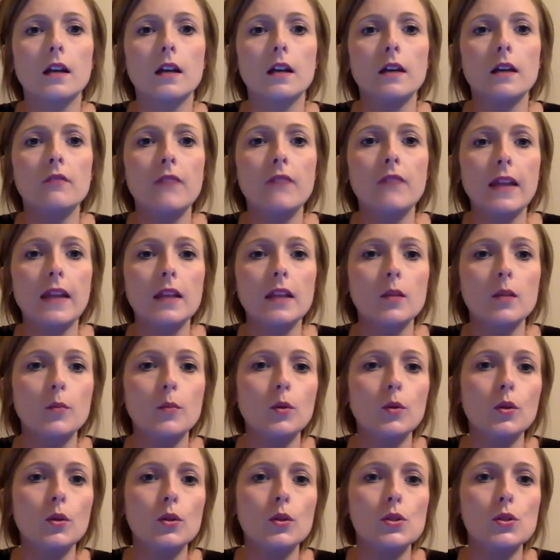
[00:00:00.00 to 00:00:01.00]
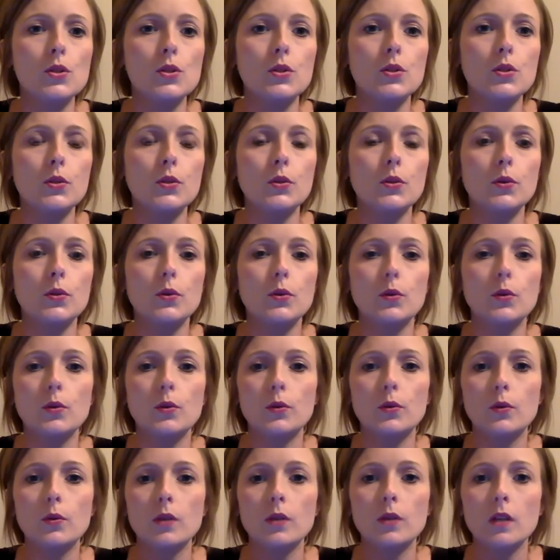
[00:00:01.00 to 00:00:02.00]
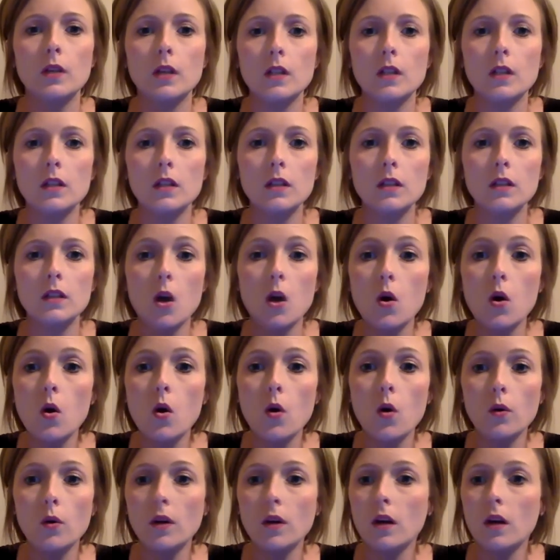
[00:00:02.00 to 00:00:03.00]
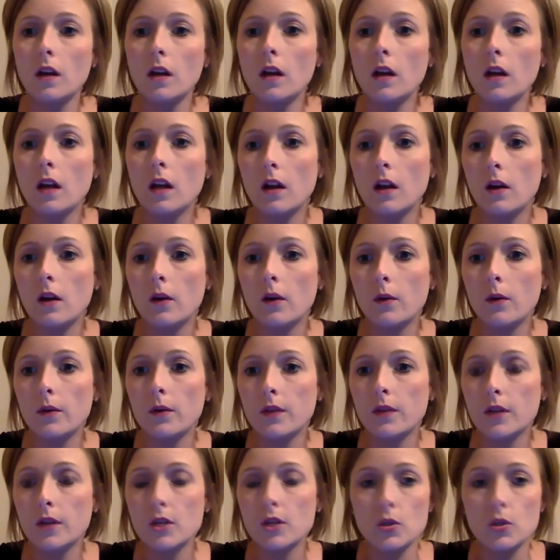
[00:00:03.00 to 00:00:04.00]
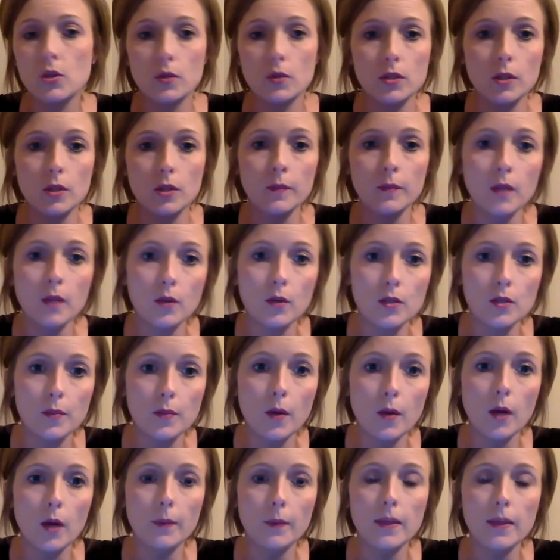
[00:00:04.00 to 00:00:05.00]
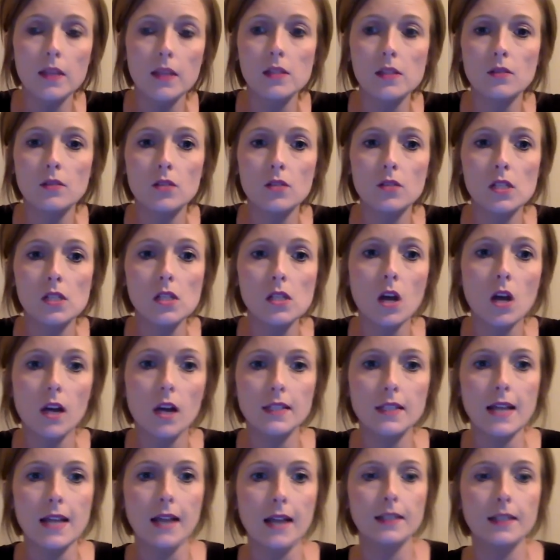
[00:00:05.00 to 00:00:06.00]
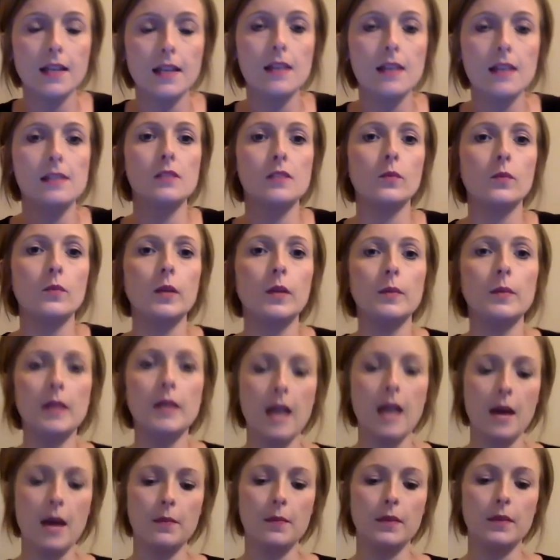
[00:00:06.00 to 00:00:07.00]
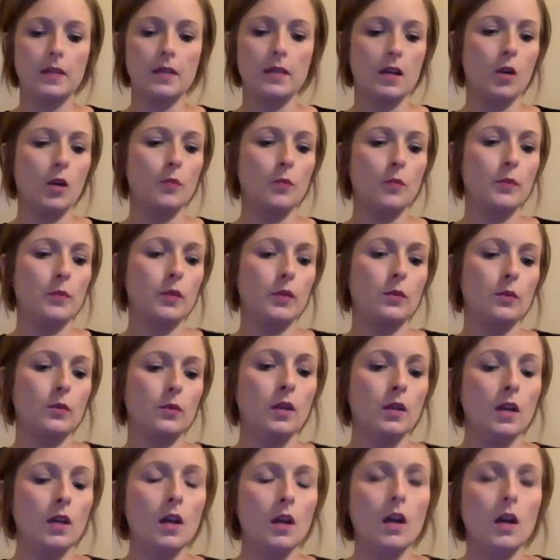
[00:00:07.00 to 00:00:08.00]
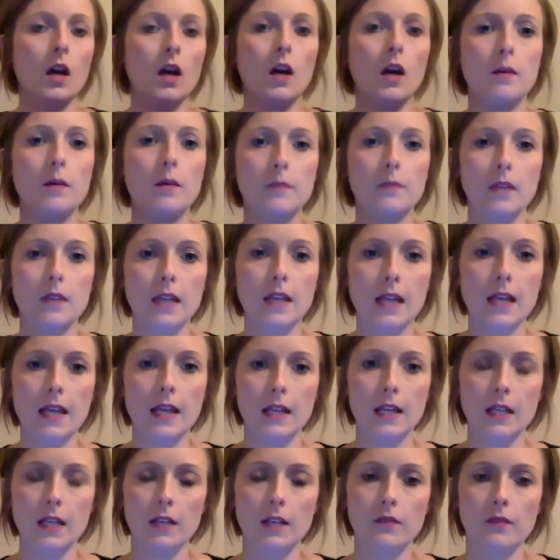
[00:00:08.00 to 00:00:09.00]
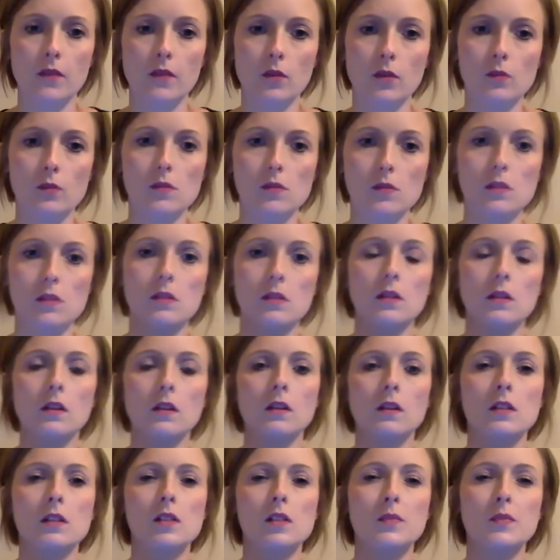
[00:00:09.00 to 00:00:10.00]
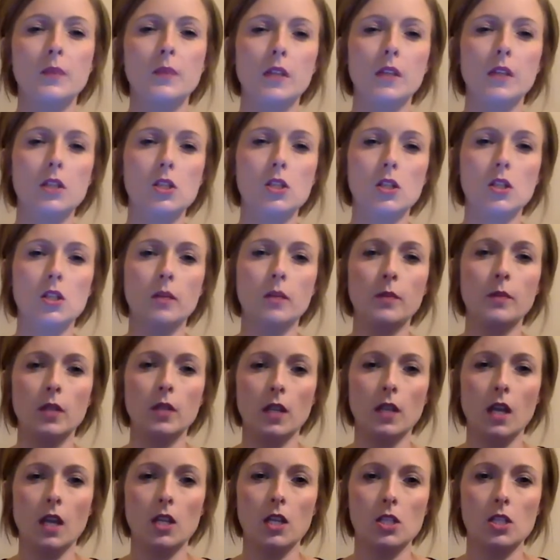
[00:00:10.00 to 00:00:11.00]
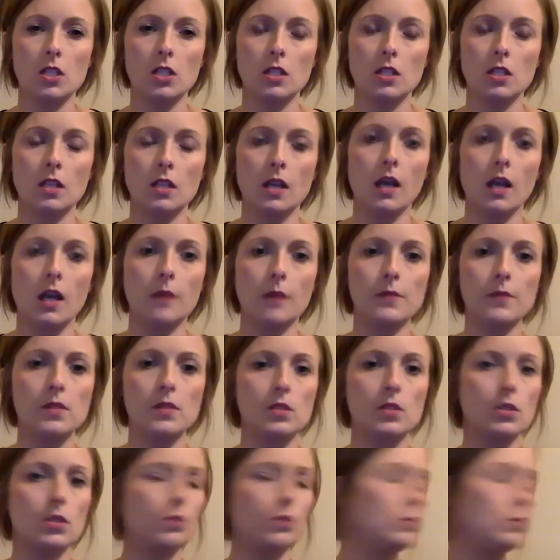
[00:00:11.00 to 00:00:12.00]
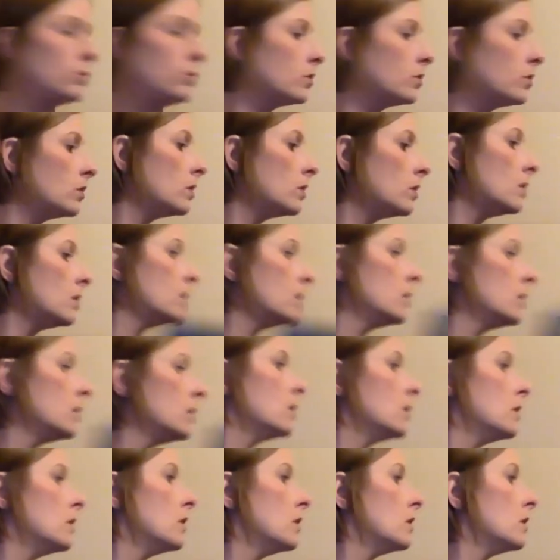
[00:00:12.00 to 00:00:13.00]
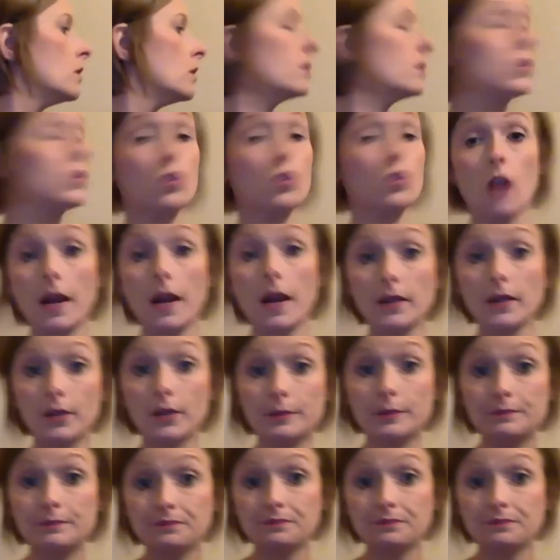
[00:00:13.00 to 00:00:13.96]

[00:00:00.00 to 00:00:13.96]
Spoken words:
available to loan with our short-term loan department. So just contact us and we'd be happy to help you get any of those speech communication apps to trial.